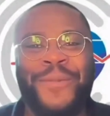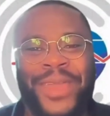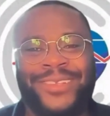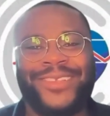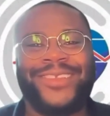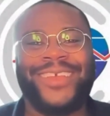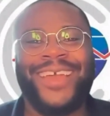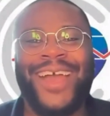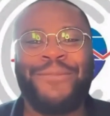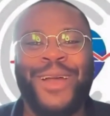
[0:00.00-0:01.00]
amazing.
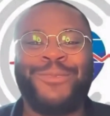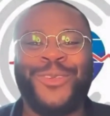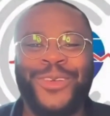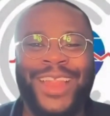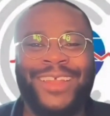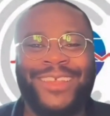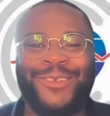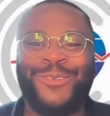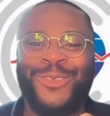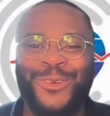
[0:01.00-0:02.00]
I'm so glad
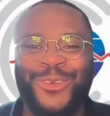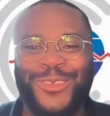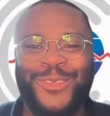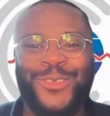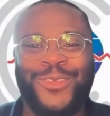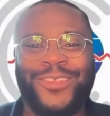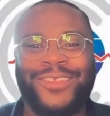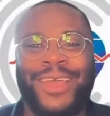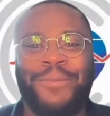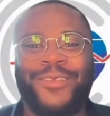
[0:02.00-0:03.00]
that you took the
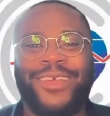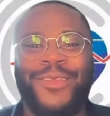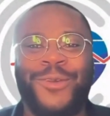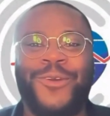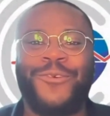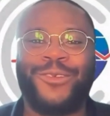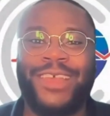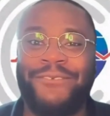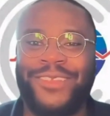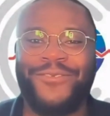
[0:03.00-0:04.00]
step, because I know, of
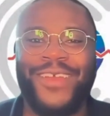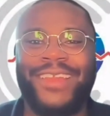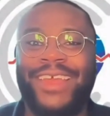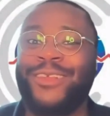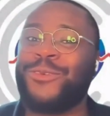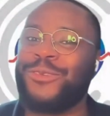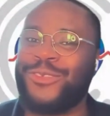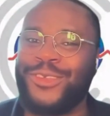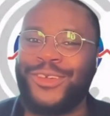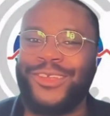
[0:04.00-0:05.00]
course, having a friend there is
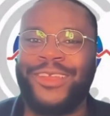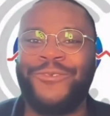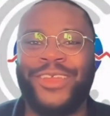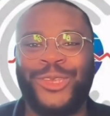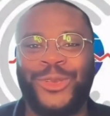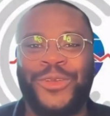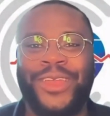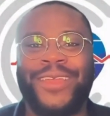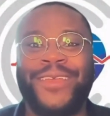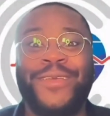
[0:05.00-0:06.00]
always good and
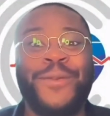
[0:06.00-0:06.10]
reassuring.